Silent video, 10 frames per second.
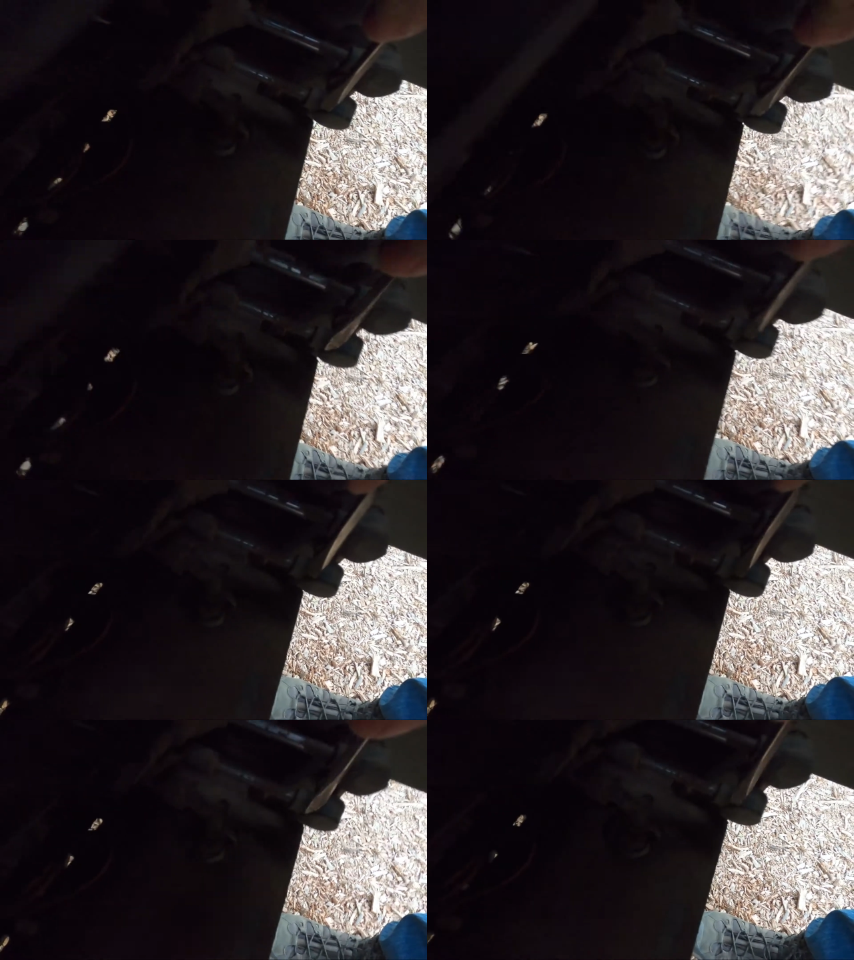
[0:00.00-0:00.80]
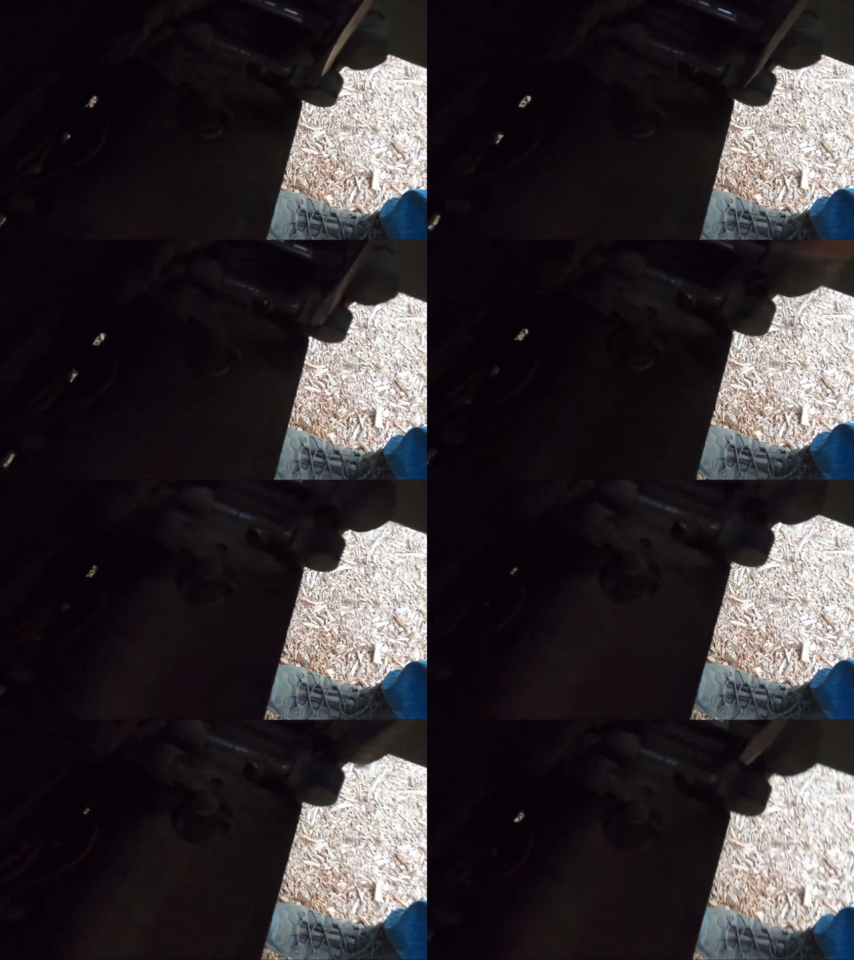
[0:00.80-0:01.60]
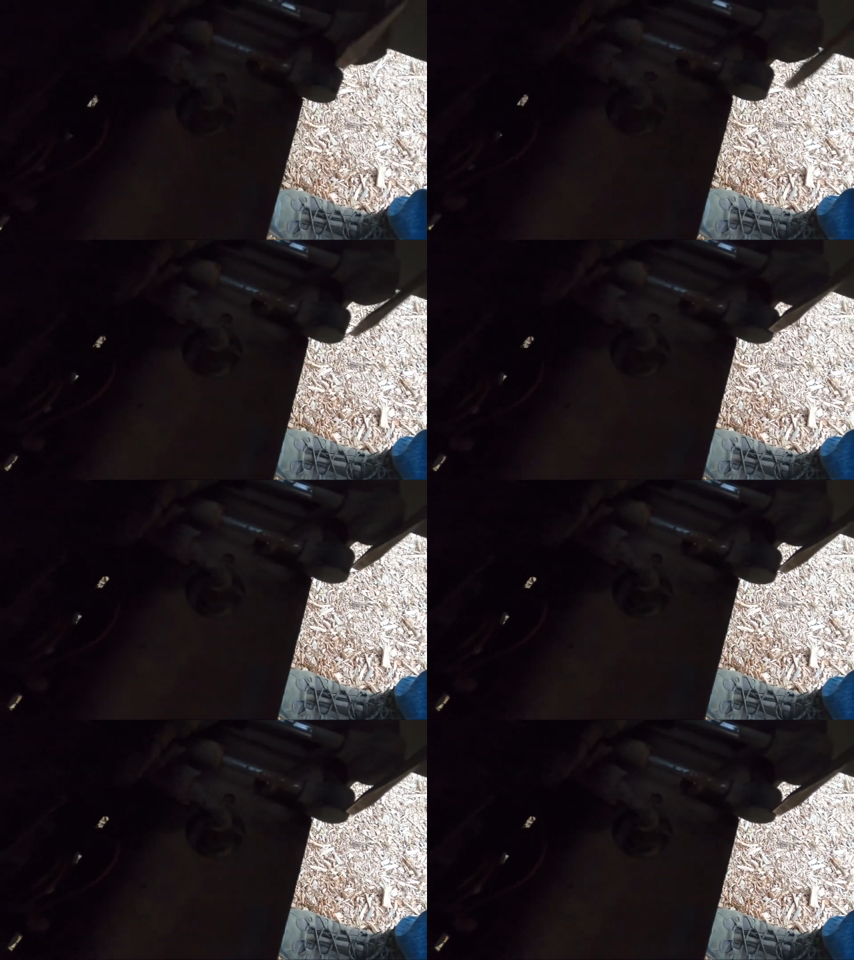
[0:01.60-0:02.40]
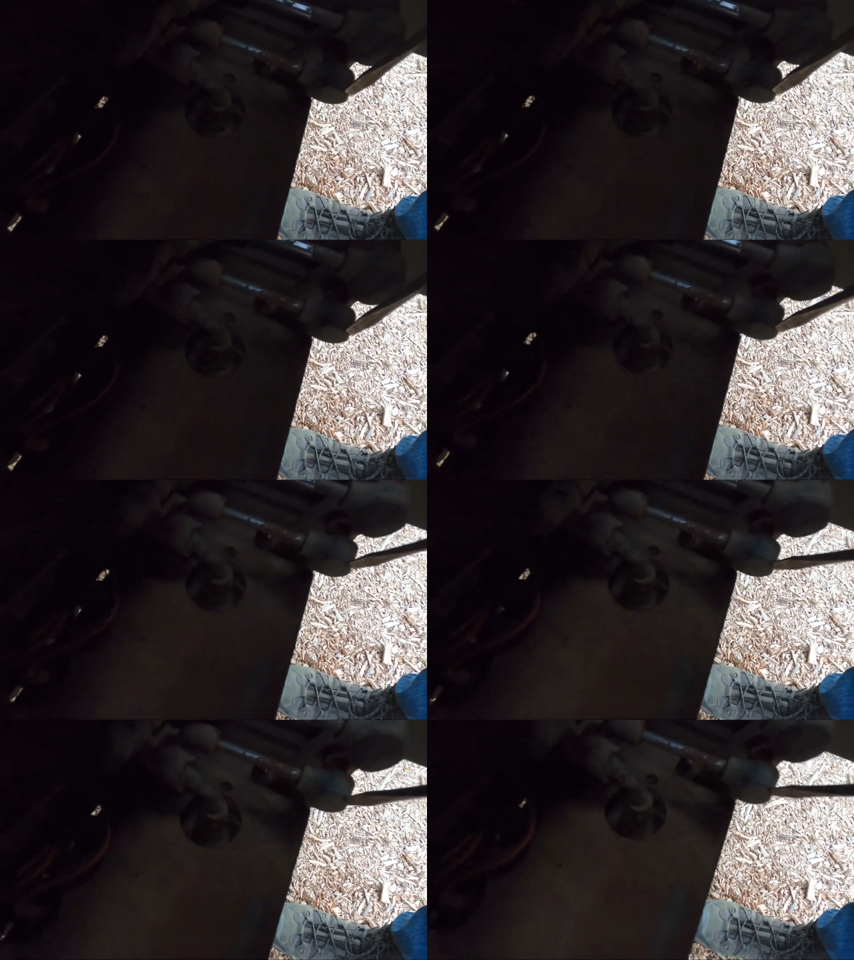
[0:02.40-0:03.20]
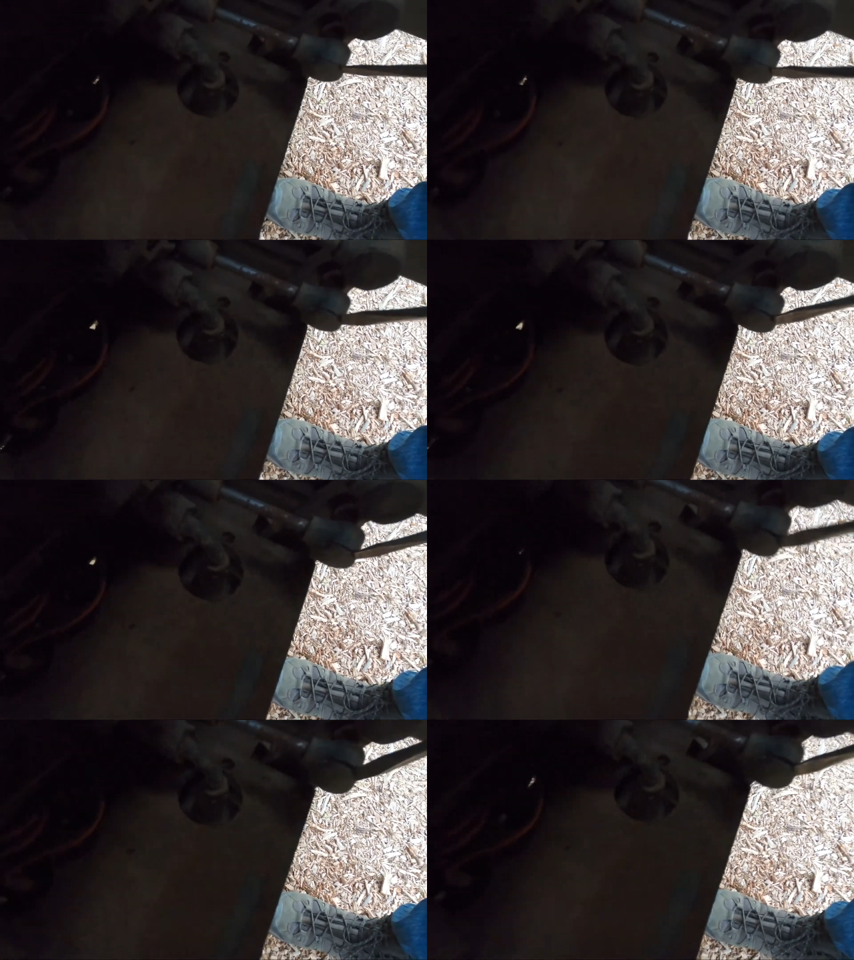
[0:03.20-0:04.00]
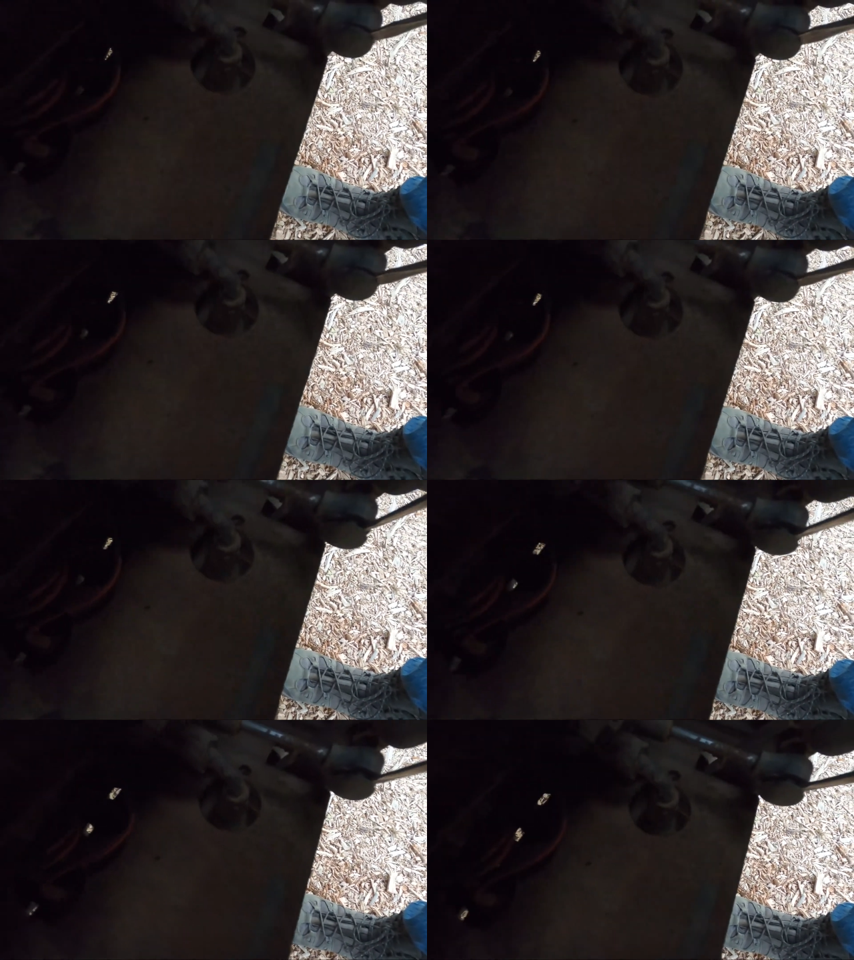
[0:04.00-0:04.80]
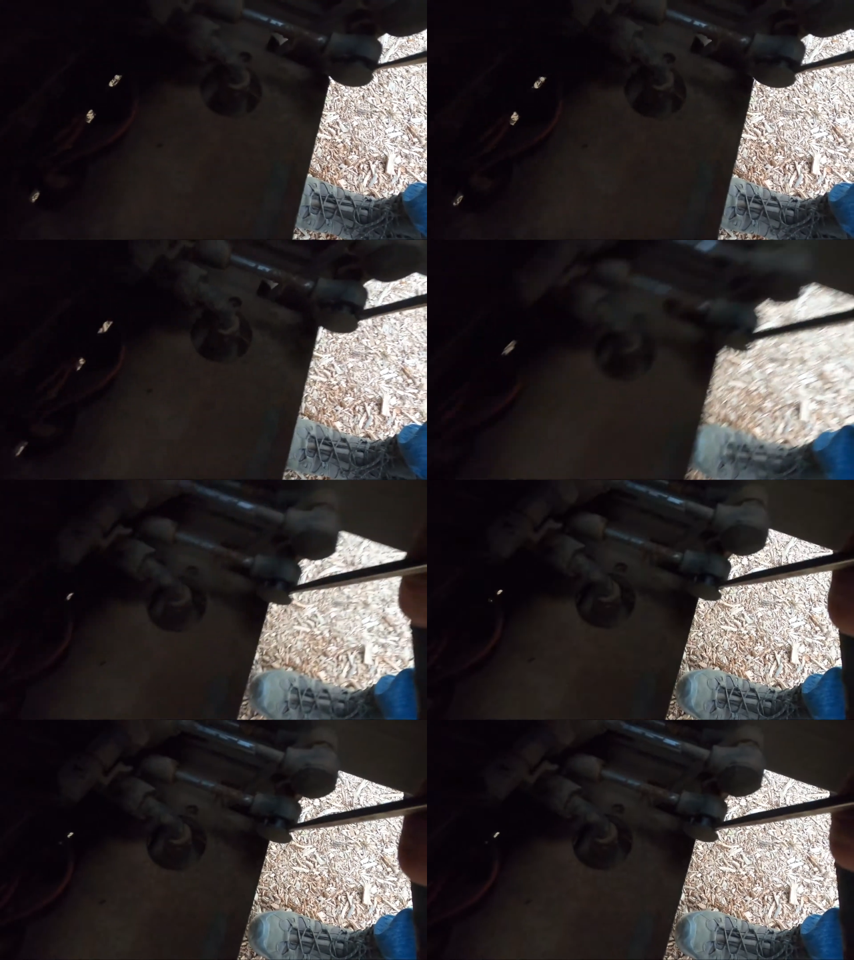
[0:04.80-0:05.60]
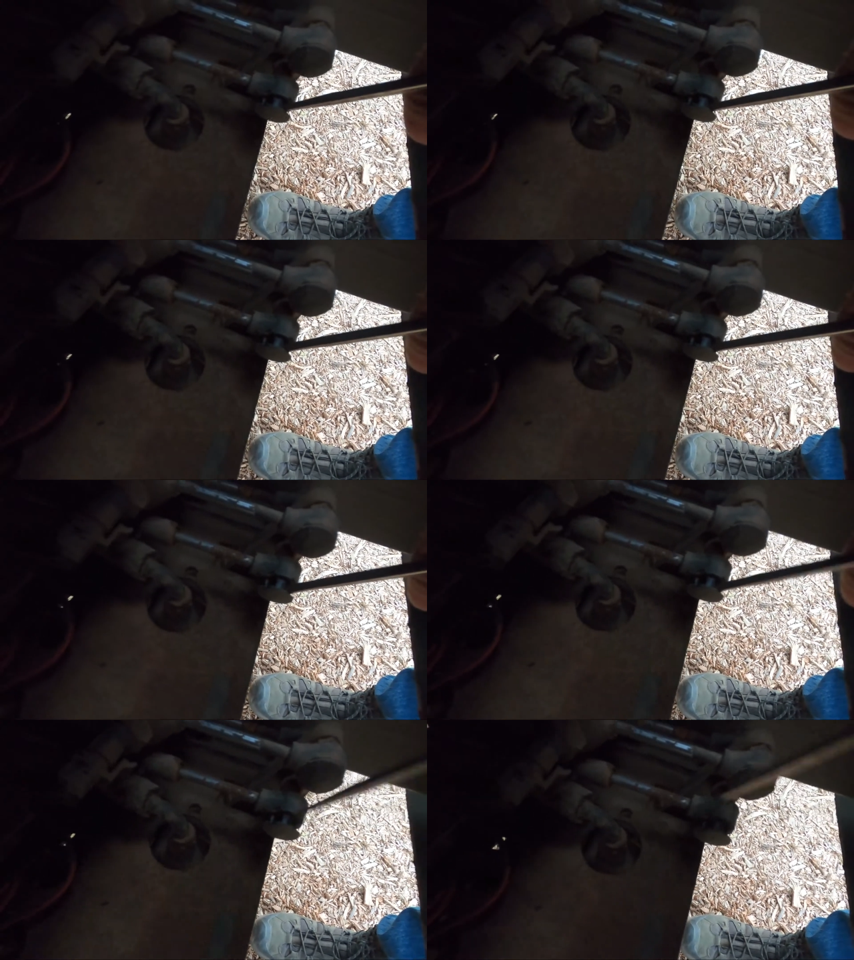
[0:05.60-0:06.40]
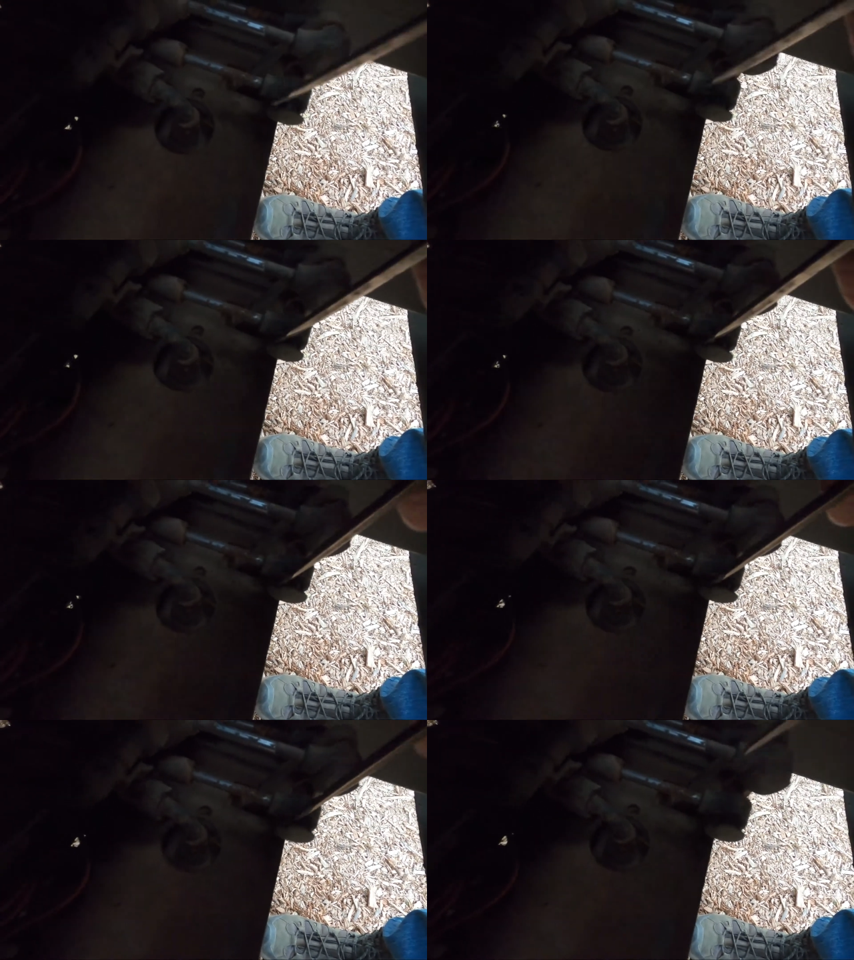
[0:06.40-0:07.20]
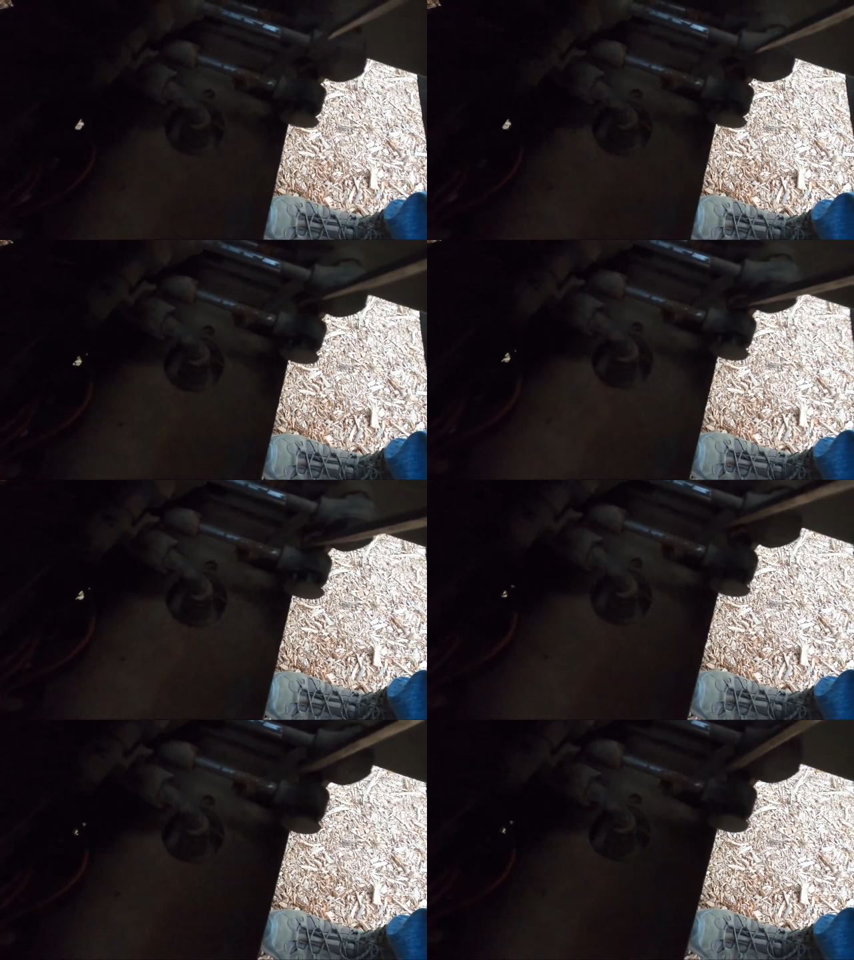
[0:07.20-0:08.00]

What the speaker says: [unreadable: no face in view]